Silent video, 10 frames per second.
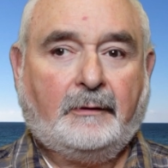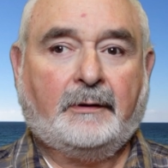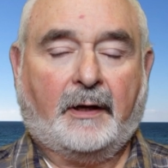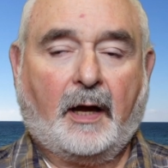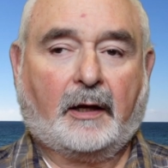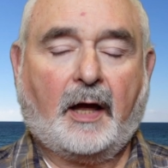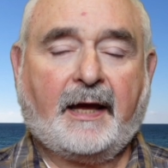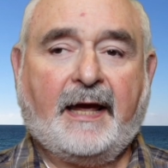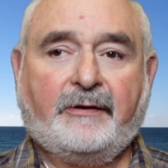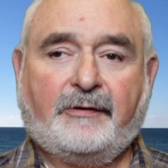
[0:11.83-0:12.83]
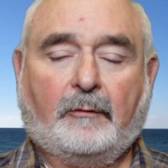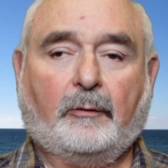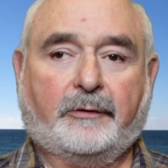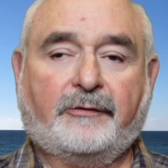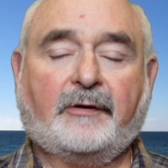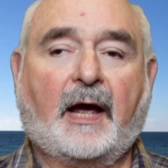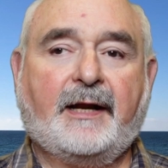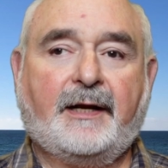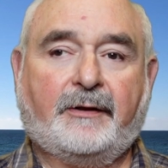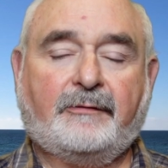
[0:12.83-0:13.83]
a case it will decide
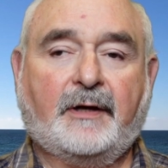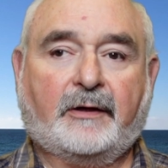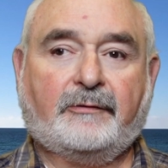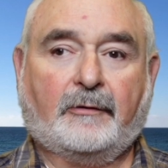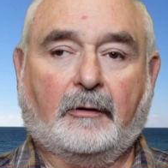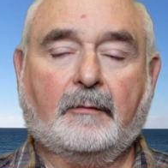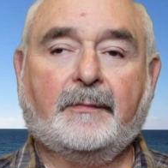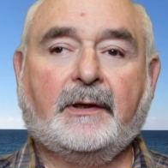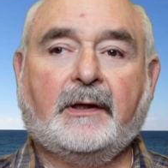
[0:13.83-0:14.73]
in its next term.